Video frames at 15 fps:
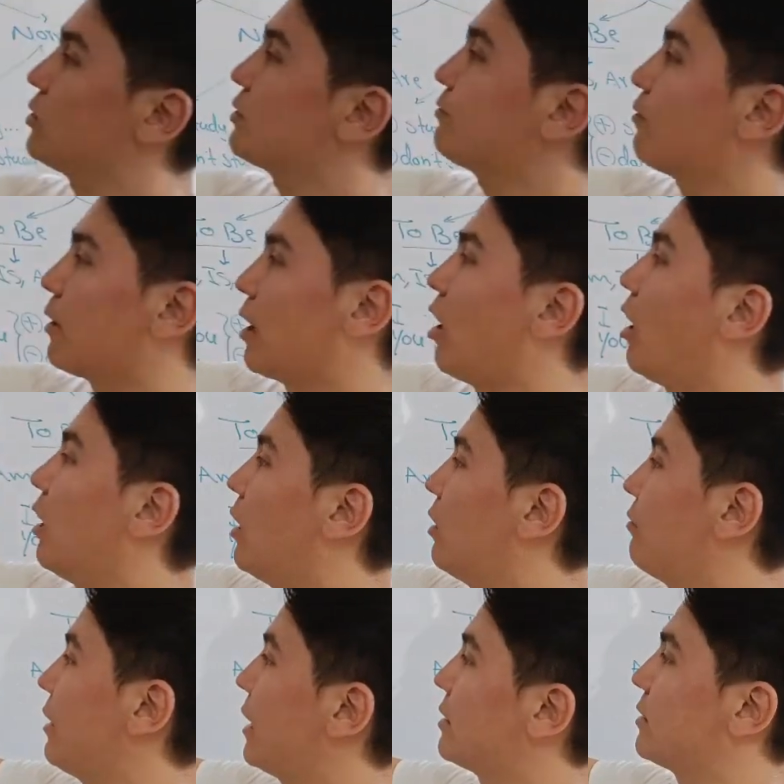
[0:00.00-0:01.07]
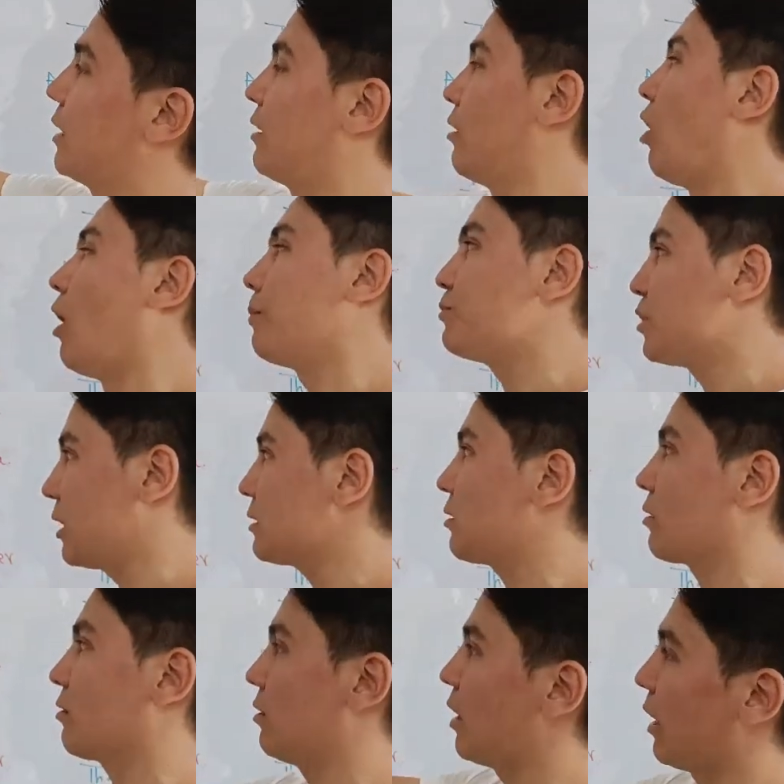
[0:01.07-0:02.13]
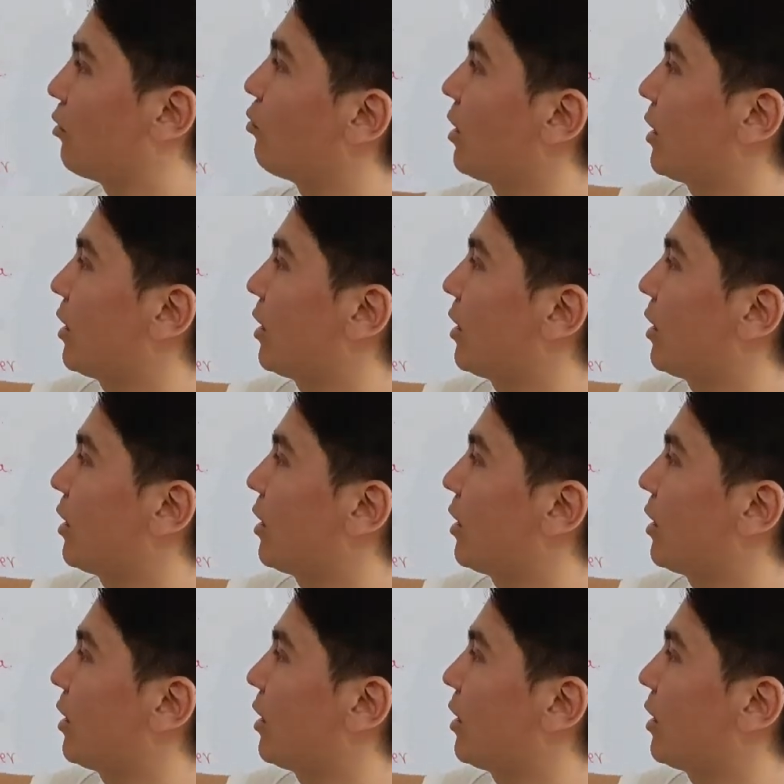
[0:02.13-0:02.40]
used for, we can say, objects or like